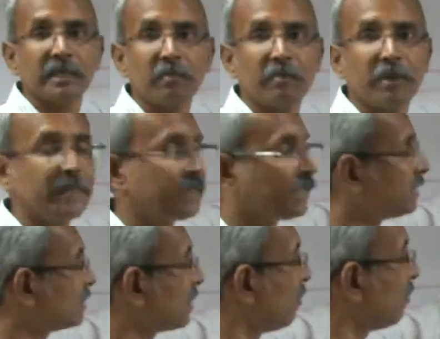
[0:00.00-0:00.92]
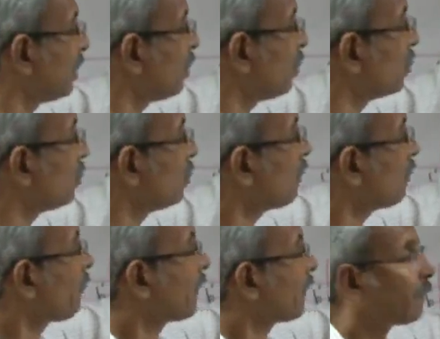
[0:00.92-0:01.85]
has happened, it has come down to
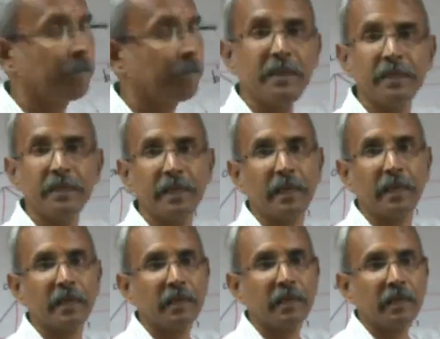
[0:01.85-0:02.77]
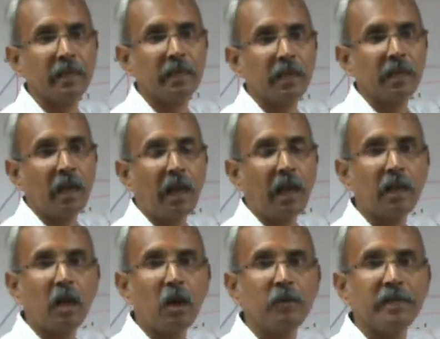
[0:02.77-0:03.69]
BA,
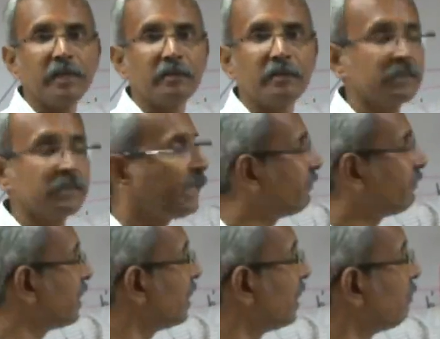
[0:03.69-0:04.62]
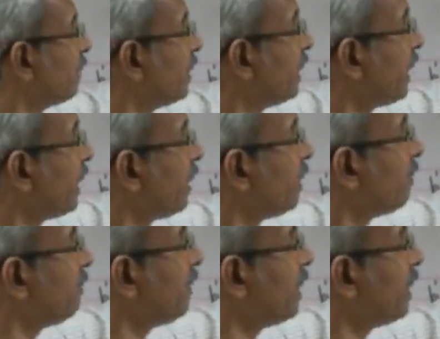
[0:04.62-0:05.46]
and now we need to check whether BA,